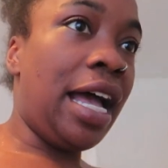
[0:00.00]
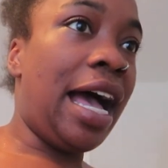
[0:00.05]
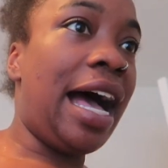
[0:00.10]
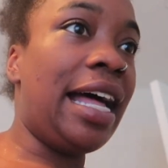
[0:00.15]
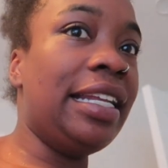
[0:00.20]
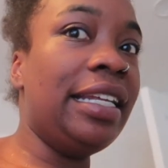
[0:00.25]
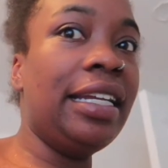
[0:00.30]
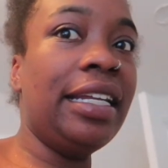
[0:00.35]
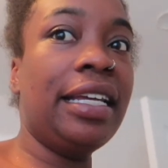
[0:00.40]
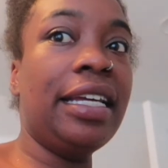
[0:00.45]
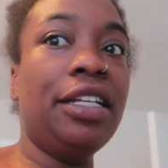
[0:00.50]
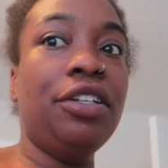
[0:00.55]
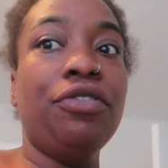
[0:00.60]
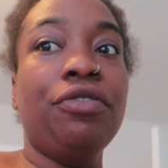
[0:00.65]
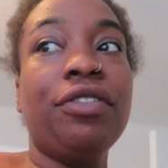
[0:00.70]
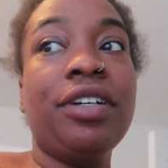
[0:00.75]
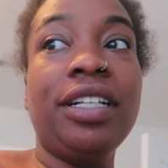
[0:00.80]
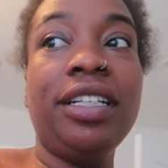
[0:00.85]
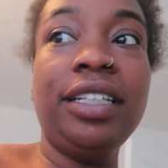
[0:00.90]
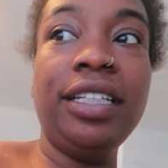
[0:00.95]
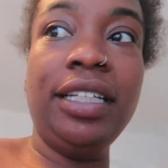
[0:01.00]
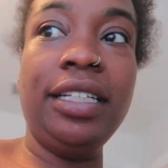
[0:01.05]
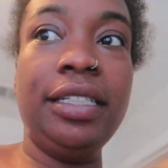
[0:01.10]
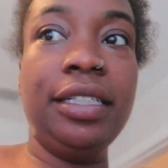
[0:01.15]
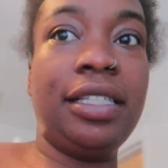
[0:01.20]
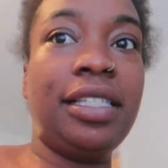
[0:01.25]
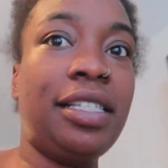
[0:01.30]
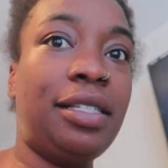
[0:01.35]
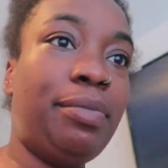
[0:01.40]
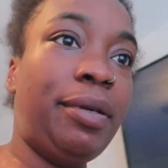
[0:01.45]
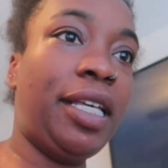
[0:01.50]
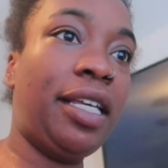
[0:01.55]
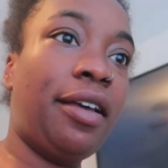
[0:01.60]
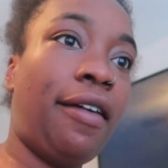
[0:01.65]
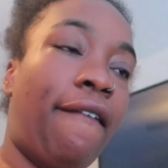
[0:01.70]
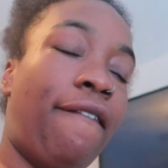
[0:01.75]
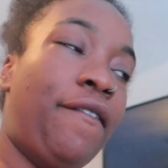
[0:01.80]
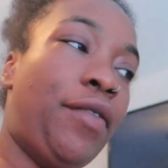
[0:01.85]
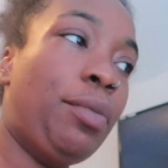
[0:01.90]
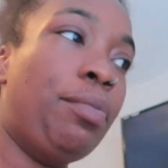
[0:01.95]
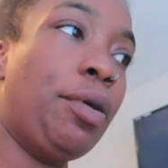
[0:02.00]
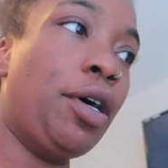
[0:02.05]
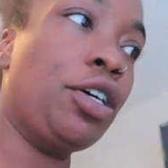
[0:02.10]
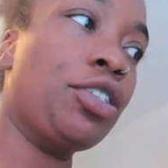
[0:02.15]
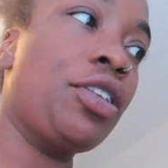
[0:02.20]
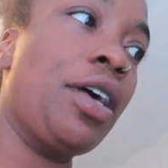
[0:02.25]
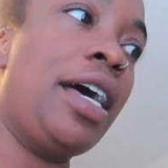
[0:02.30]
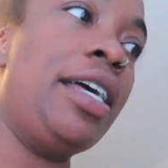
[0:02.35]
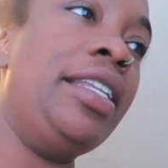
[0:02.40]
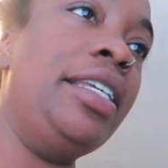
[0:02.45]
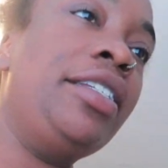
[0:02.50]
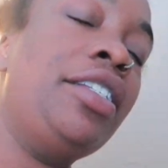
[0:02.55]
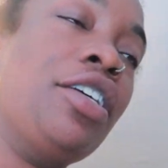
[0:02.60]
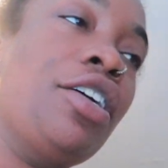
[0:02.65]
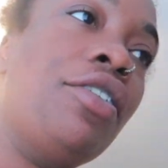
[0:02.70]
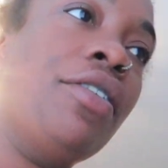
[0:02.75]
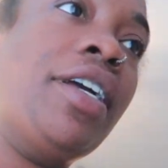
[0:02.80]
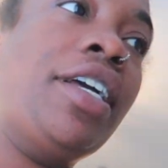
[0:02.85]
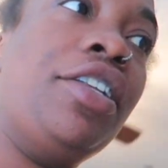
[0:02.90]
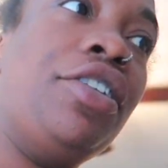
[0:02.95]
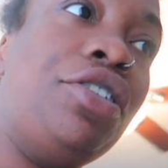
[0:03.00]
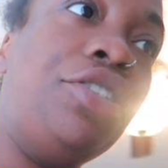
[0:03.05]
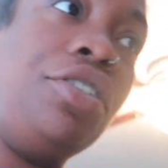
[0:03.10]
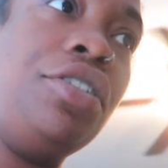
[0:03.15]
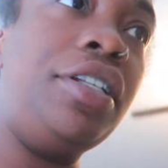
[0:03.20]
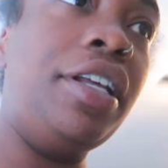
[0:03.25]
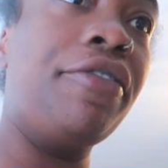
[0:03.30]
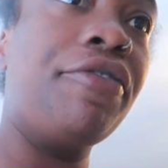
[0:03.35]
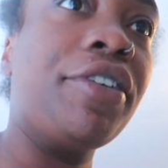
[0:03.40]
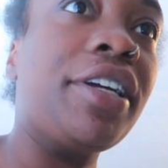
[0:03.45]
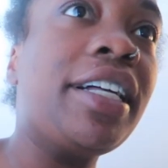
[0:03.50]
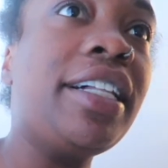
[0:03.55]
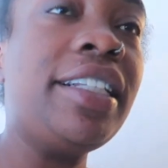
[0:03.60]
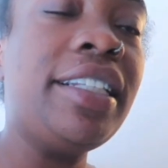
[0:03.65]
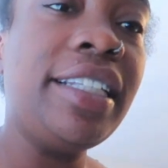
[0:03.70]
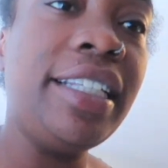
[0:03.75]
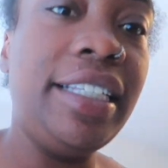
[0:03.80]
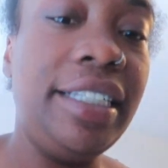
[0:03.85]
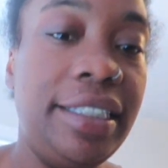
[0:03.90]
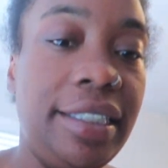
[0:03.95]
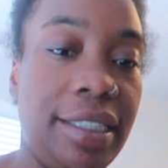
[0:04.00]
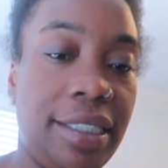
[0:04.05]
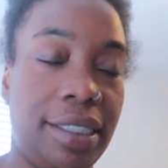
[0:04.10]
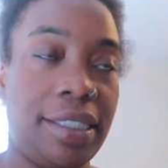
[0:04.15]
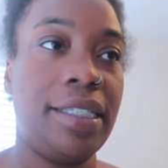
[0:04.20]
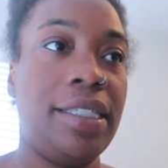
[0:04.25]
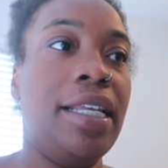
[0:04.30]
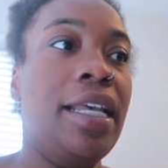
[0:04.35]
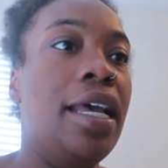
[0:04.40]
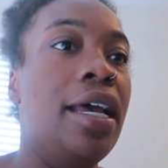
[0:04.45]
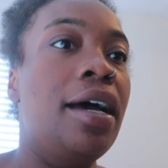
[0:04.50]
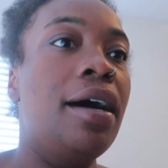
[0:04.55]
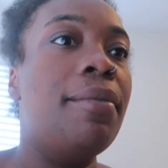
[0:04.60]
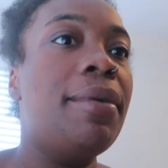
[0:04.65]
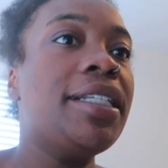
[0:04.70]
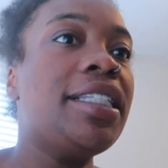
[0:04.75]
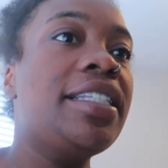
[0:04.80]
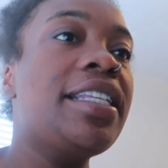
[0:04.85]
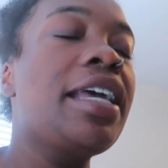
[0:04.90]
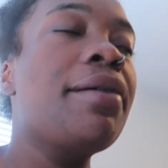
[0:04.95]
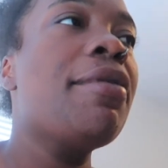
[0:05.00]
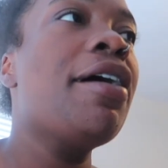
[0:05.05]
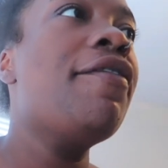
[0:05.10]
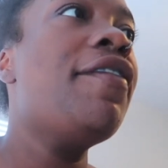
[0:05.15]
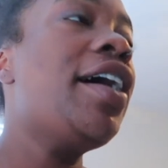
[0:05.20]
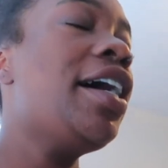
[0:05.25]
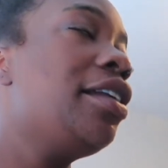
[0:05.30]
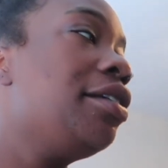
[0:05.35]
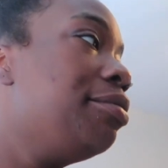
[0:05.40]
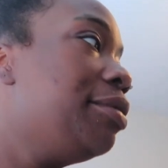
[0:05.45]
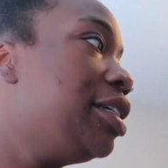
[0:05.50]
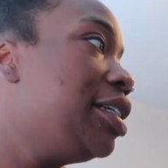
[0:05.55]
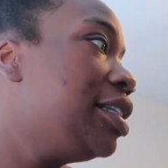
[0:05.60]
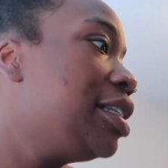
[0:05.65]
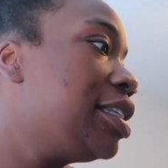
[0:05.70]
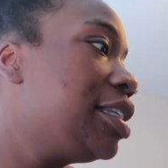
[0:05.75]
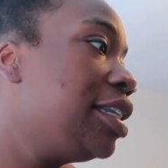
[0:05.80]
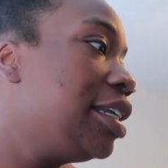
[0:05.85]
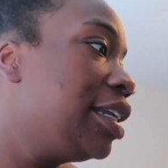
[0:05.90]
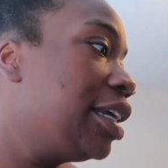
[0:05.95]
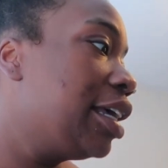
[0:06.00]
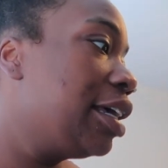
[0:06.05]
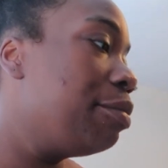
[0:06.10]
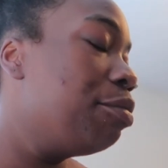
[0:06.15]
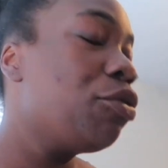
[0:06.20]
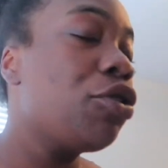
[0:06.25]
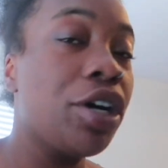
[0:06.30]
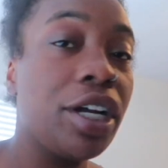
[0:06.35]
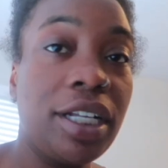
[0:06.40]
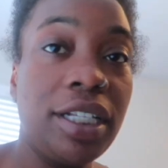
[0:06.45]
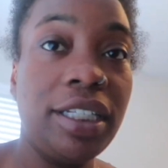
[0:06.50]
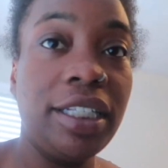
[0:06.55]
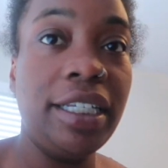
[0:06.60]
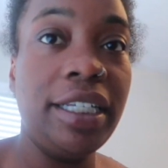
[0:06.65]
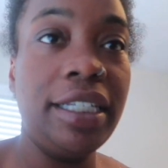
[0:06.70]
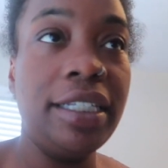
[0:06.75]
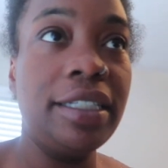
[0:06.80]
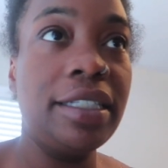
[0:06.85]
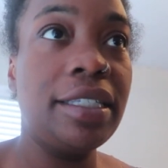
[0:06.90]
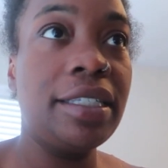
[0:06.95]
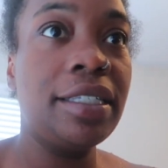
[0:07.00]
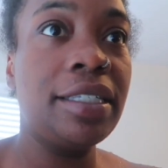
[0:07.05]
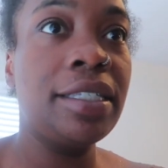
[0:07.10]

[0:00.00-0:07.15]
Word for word: I need to get new cleats, speaking of football. So I need to go get different cleats. I'm about to take my vitamins. I need to get more cleats.